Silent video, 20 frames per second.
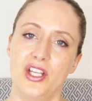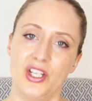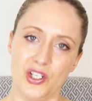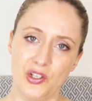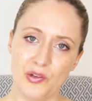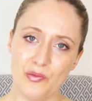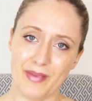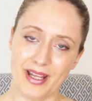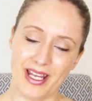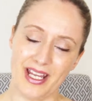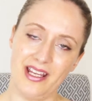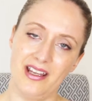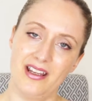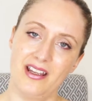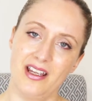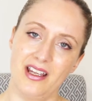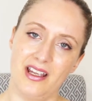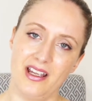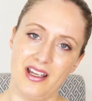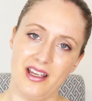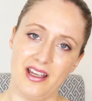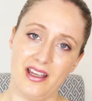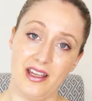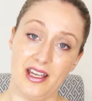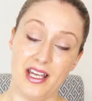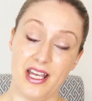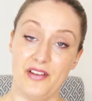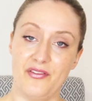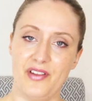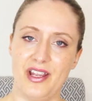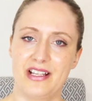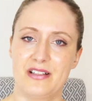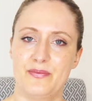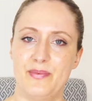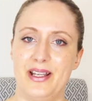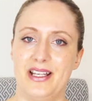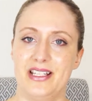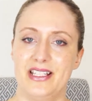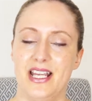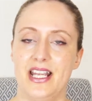You may have
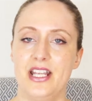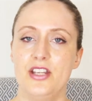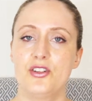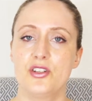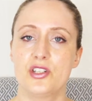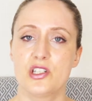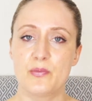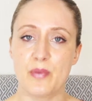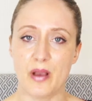expectations